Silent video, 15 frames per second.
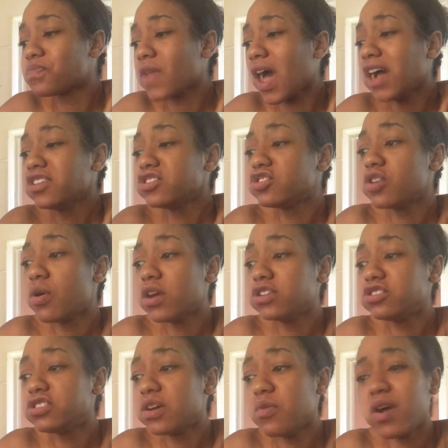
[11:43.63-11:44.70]
I just don't
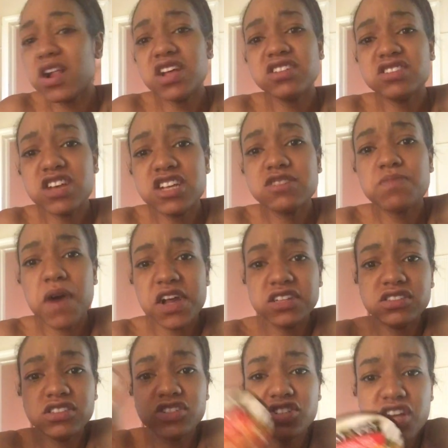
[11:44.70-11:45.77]
understand why they say
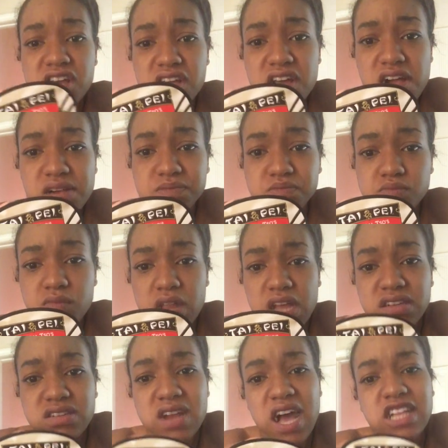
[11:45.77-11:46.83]
spicy chicken.
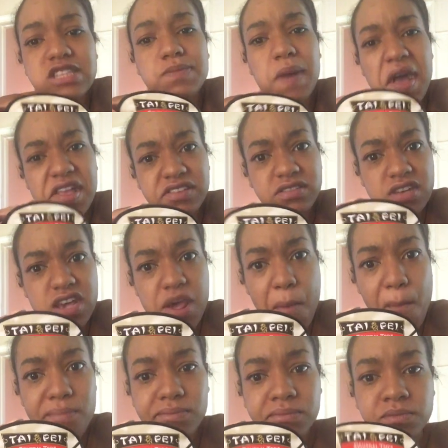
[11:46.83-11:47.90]
It's not
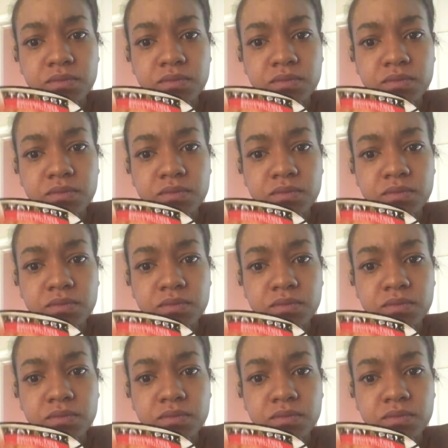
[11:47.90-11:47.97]
spicy.